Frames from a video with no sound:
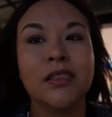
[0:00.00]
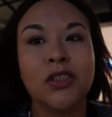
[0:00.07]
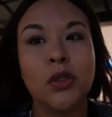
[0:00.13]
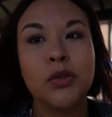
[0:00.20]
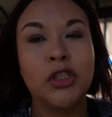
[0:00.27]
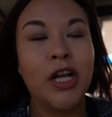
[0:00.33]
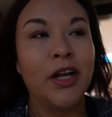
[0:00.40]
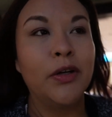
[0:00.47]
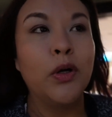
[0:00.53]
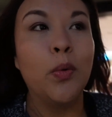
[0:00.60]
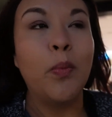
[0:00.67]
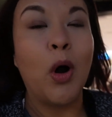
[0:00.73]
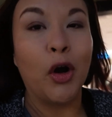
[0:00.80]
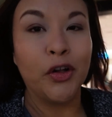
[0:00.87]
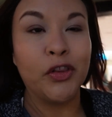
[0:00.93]
So she had to go
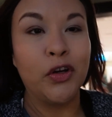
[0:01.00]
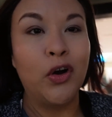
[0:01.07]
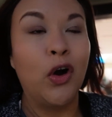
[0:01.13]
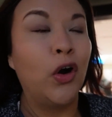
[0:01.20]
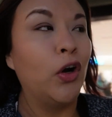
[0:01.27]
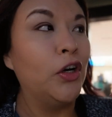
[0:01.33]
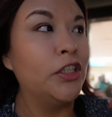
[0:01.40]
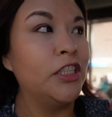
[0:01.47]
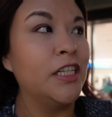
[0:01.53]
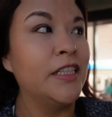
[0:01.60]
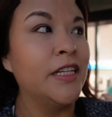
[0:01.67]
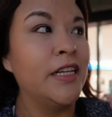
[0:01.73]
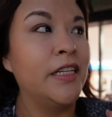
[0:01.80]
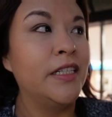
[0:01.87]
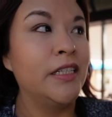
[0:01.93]
park the car, and
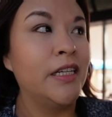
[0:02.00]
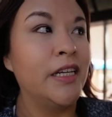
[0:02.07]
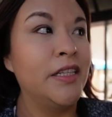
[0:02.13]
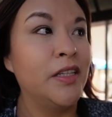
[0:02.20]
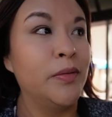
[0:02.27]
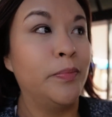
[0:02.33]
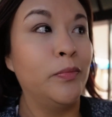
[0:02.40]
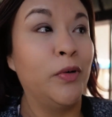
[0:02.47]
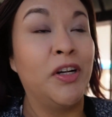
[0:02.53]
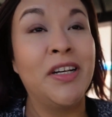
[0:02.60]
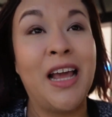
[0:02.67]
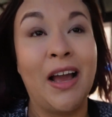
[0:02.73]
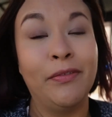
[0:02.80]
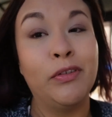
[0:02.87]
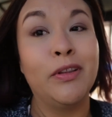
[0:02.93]
then we're gonna
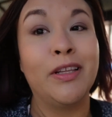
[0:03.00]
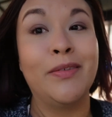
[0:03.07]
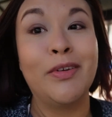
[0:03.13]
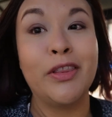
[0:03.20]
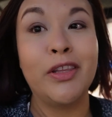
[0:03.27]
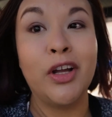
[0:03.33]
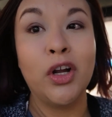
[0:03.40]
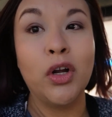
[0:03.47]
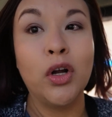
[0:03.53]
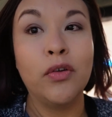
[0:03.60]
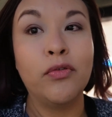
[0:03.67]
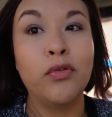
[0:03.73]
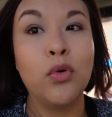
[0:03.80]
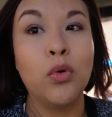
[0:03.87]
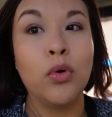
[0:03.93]
have to leave it there
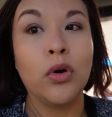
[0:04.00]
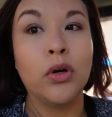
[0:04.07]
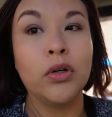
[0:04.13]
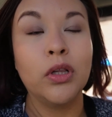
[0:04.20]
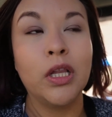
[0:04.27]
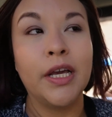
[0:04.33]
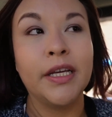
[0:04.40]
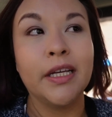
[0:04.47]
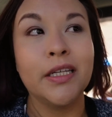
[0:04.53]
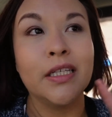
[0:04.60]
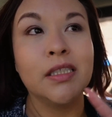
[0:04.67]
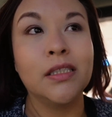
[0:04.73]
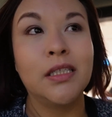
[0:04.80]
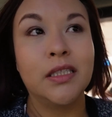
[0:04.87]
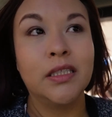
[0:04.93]
for like an
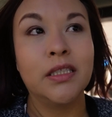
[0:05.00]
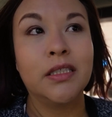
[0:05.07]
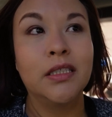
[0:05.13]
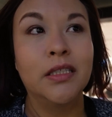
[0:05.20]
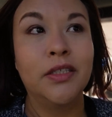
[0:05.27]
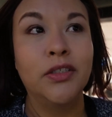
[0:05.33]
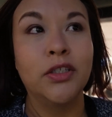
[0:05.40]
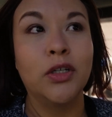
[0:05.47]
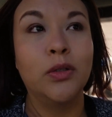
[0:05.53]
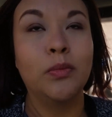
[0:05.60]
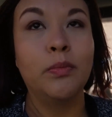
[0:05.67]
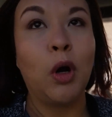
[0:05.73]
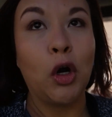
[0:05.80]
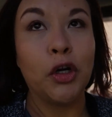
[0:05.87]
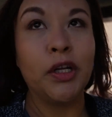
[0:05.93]
extended, you know,
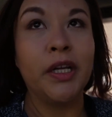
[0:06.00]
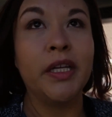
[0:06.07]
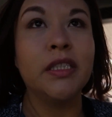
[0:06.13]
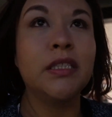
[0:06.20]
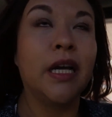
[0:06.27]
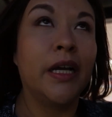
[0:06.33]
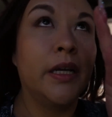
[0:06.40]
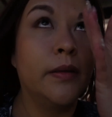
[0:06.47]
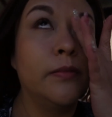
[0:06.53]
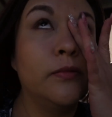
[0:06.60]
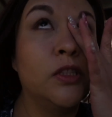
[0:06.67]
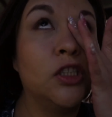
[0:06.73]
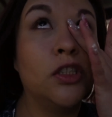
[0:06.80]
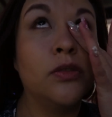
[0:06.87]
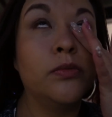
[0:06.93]
parking time,
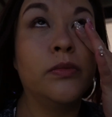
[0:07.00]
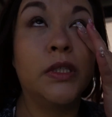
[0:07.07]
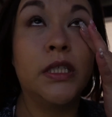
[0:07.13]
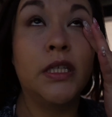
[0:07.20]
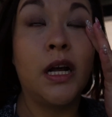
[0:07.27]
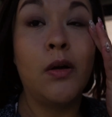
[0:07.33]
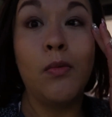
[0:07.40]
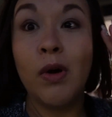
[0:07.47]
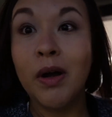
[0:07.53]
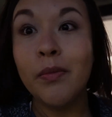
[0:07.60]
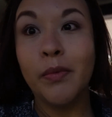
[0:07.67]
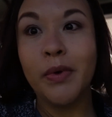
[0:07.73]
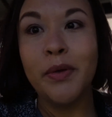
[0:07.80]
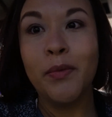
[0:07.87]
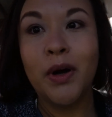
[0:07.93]
which we did not
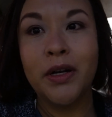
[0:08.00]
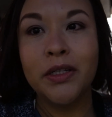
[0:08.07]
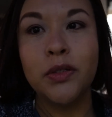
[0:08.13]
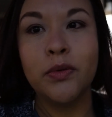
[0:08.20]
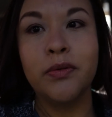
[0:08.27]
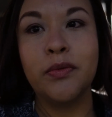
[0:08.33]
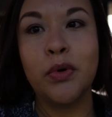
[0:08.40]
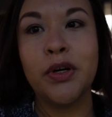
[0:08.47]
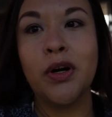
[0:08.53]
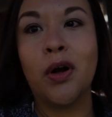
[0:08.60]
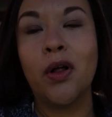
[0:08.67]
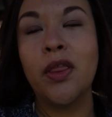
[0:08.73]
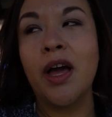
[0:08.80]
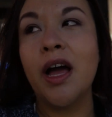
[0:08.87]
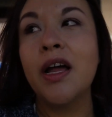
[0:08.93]
want. We wanted to avoid
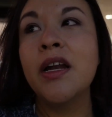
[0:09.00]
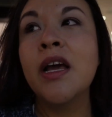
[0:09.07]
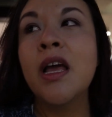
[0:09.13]
all that.